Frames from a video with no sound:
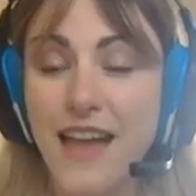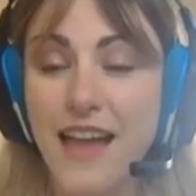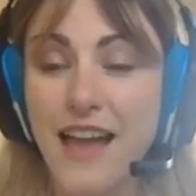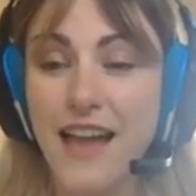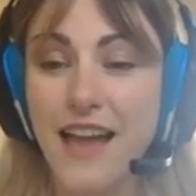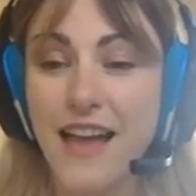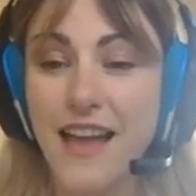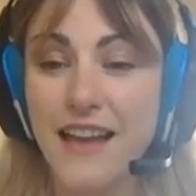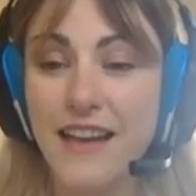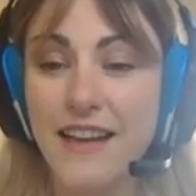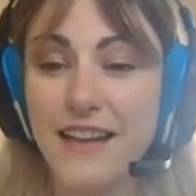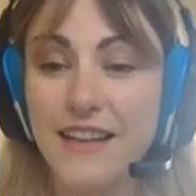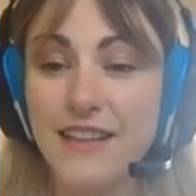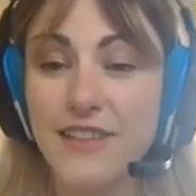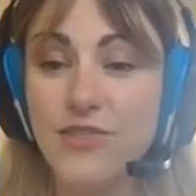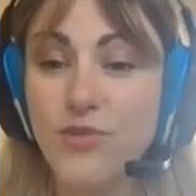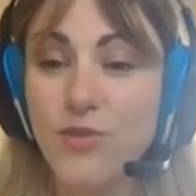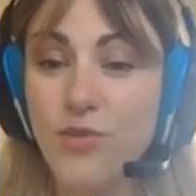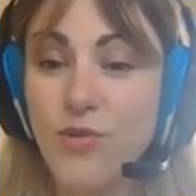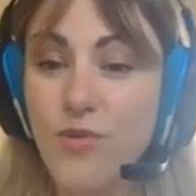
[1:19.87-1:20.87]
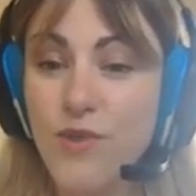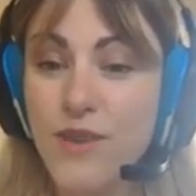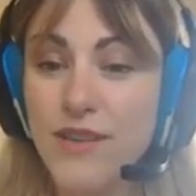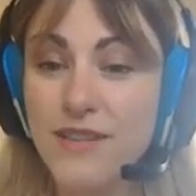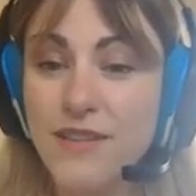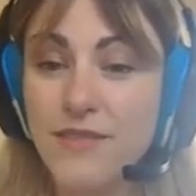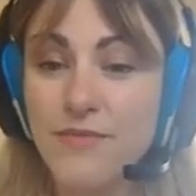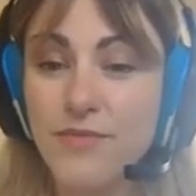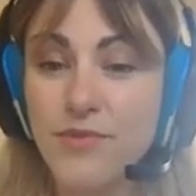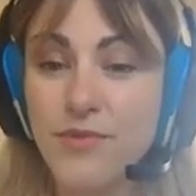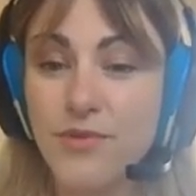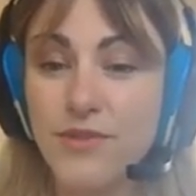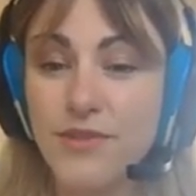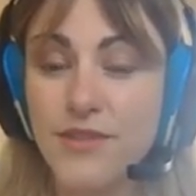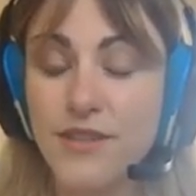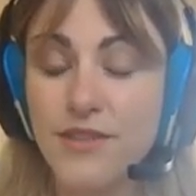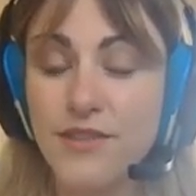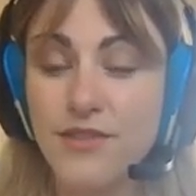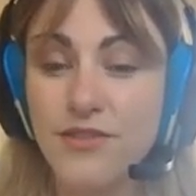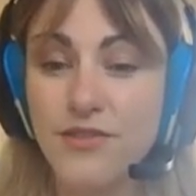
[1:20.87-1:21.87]
and it's always
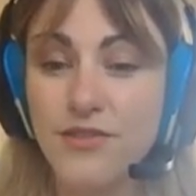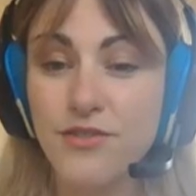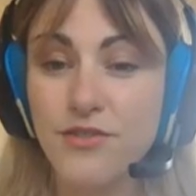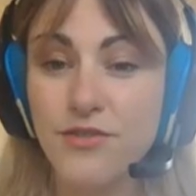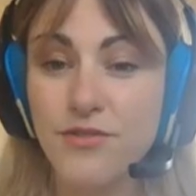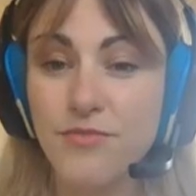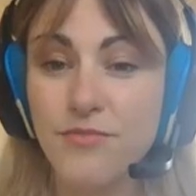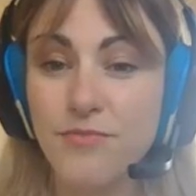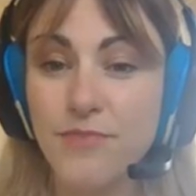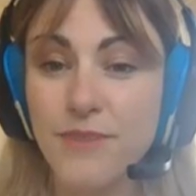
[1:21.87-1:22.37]
important to